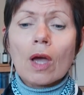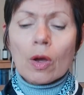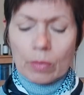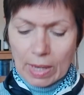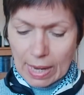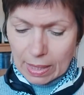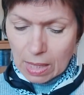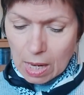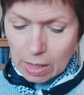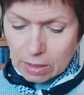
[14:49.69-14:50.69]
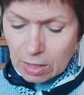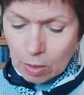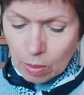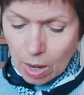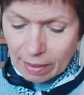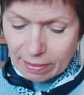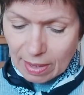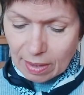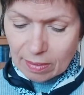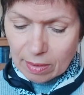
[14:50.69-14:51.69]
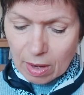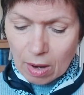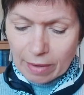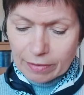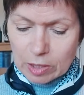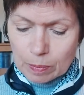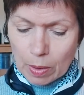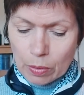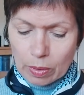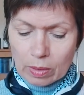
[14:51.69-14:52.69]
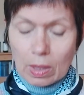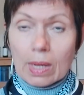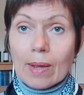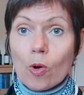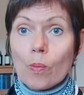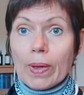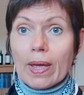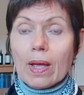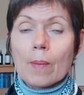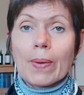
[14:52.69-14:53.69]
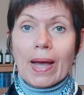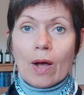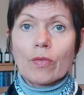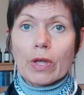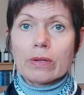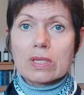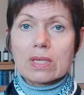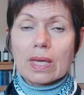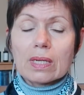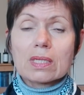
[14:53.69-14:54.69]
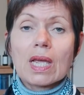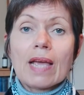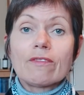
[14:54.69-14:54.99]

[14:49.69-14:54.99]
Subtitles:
Okay, so I think that I've spoken a little bit about those things.